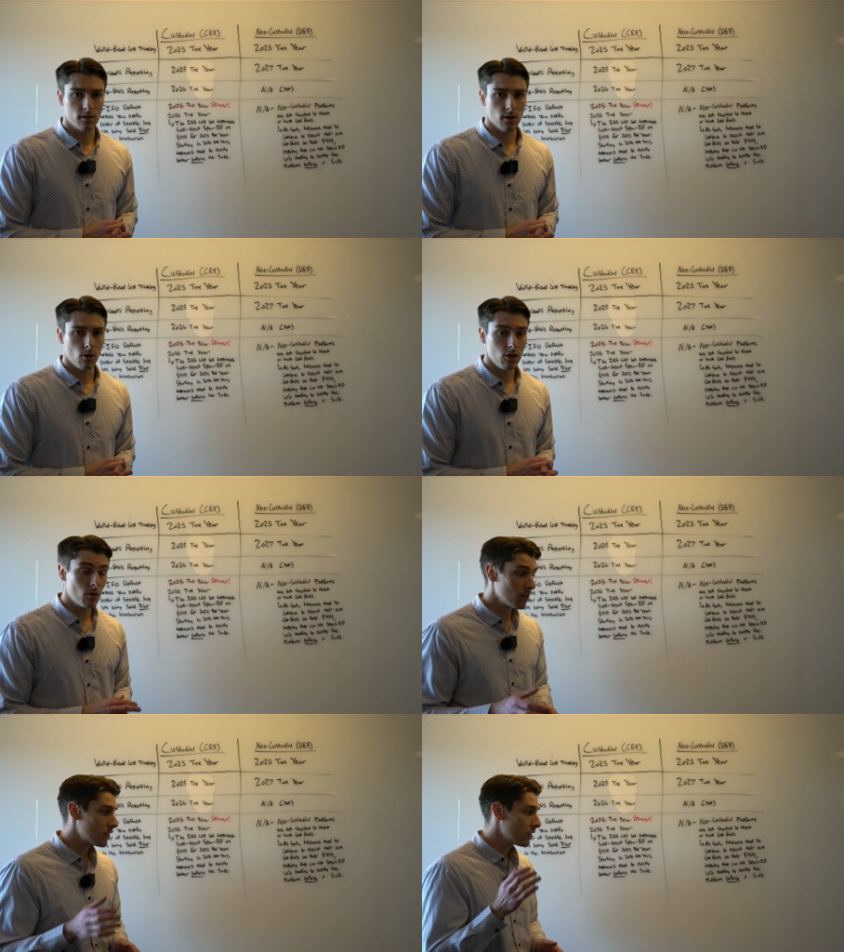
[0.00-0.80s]
So you
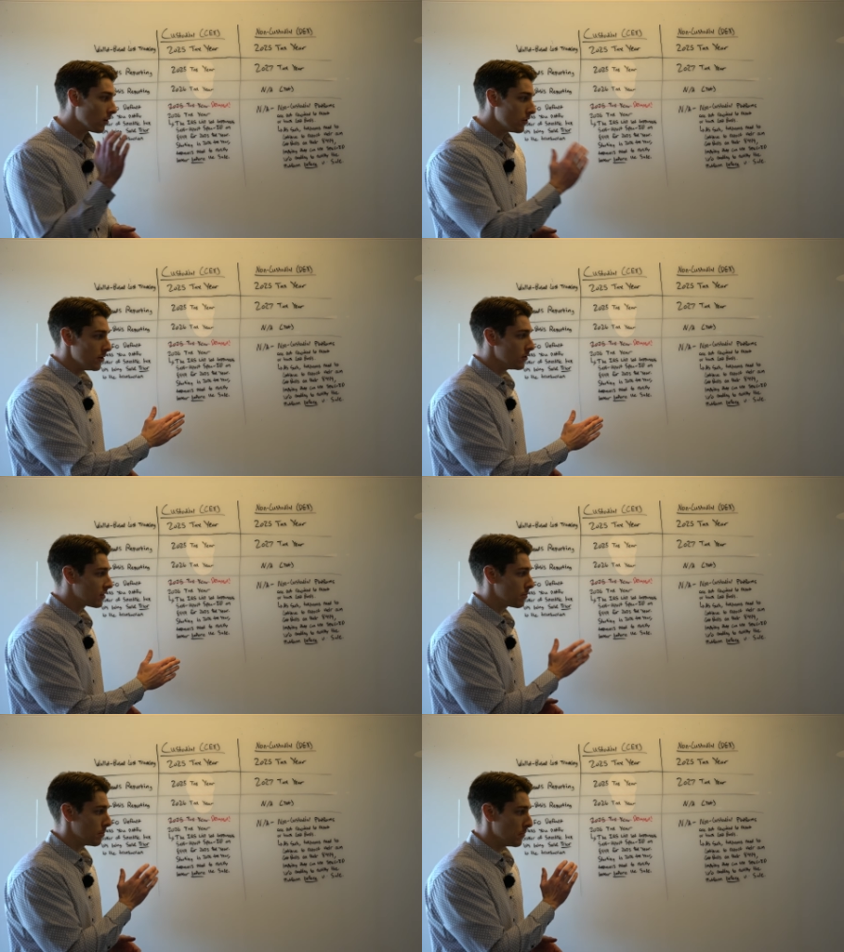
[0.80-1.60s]
can still
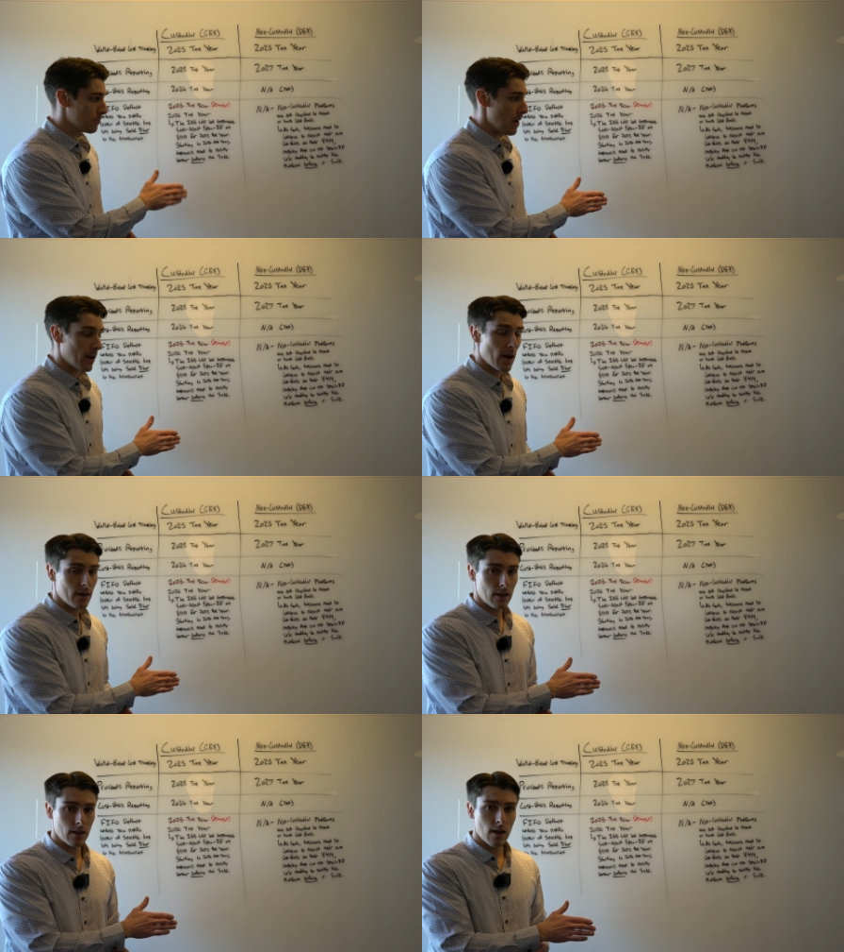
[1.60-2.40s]
use spec
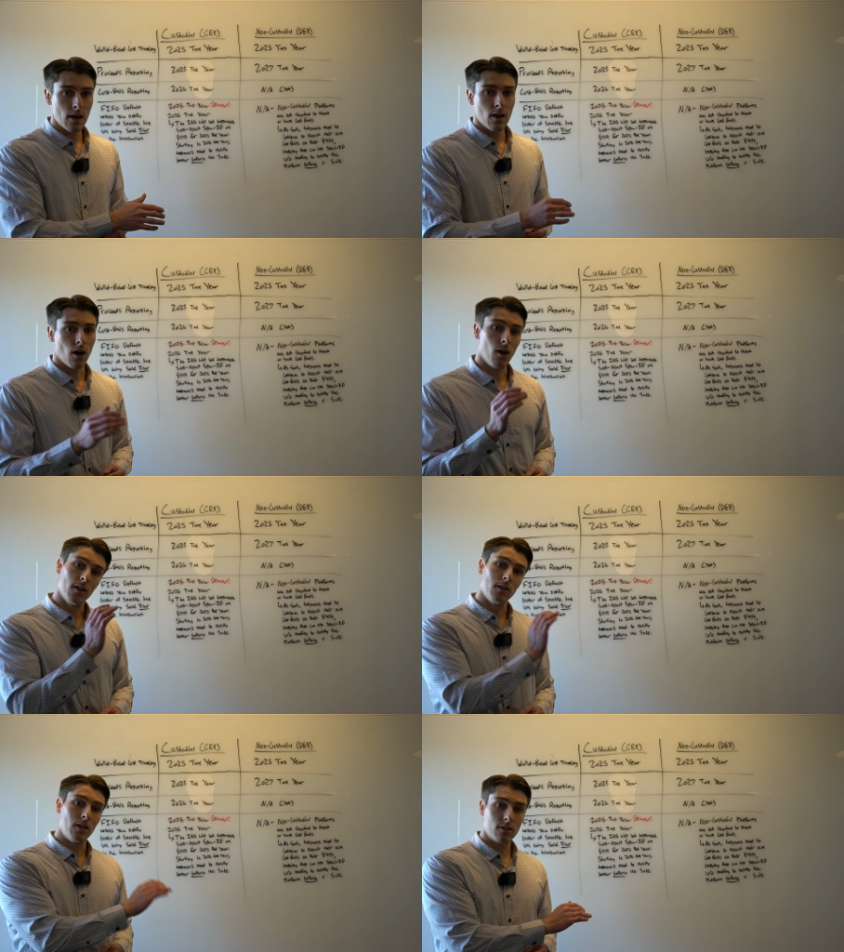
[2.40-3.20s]
ID
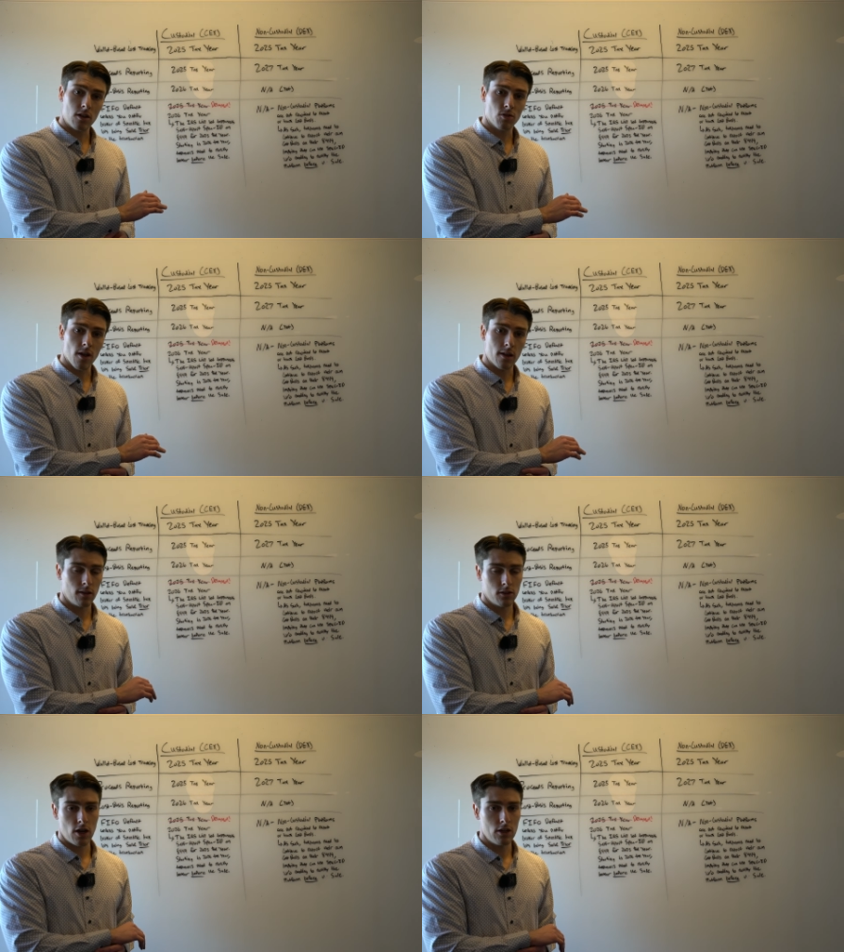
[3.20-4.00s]
on decentralized
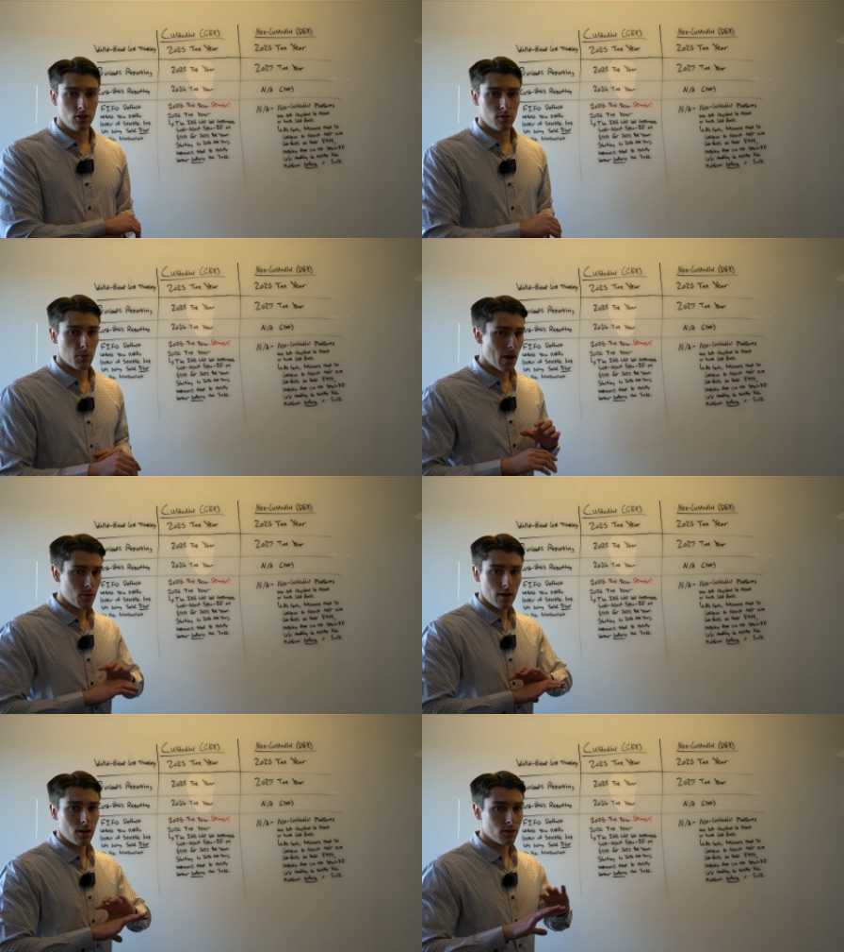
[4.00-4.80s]
exchanges
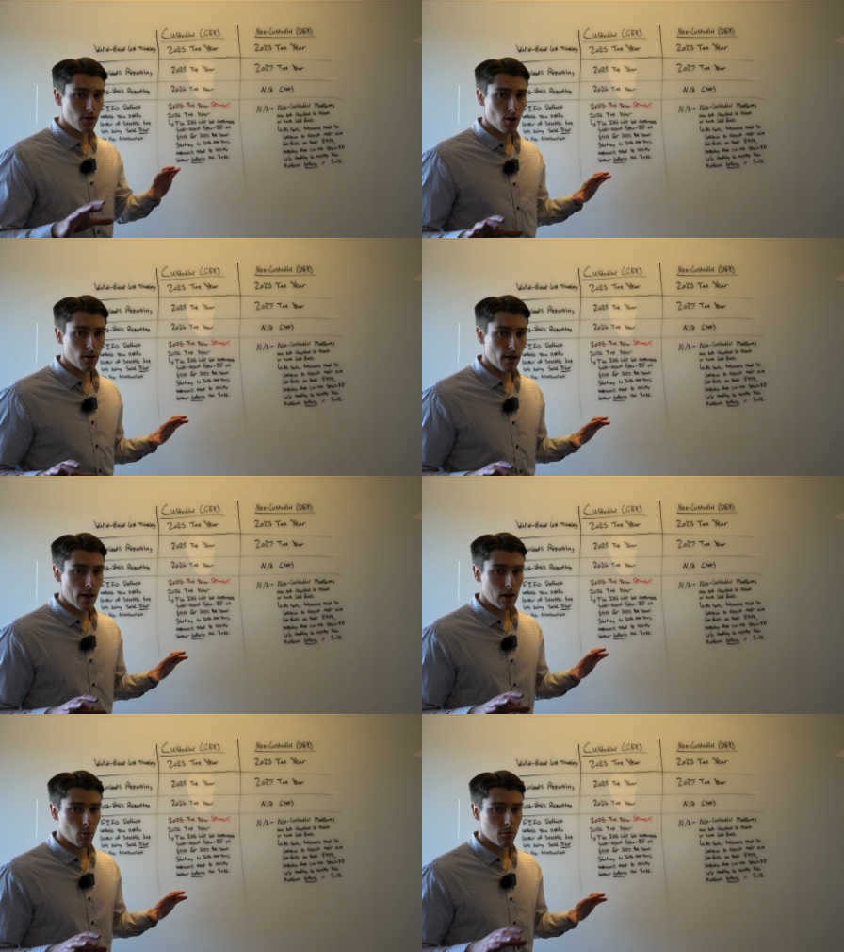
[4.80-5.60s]
without needing to notify
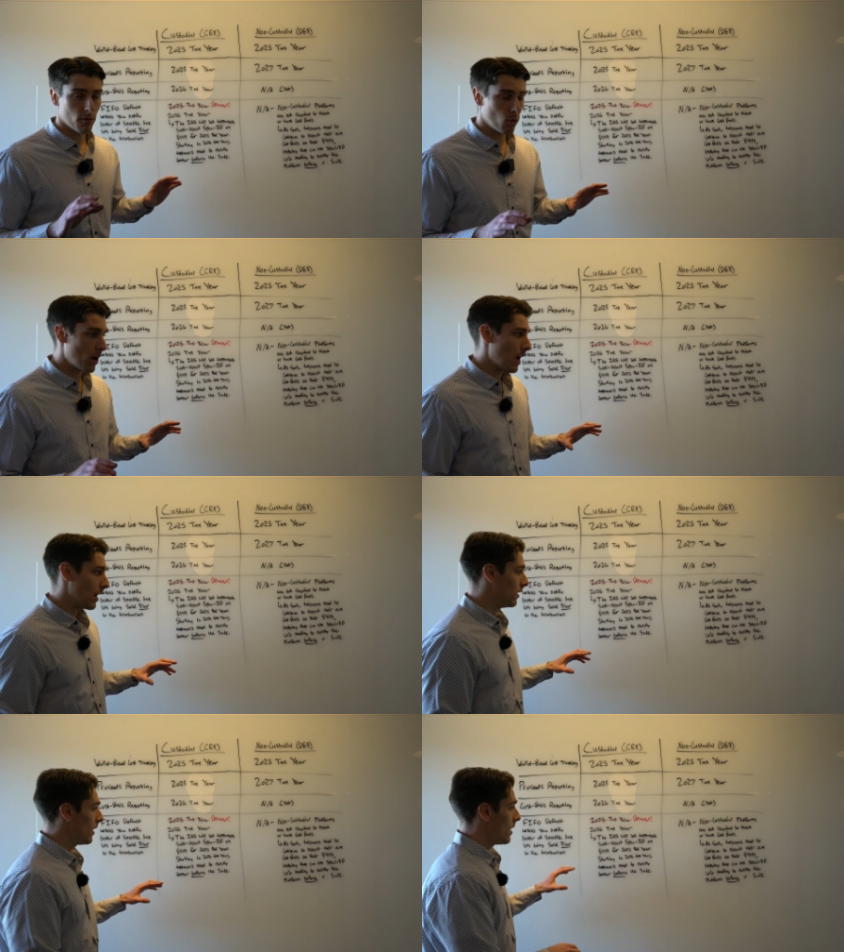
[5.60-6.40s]
anyone beforehand.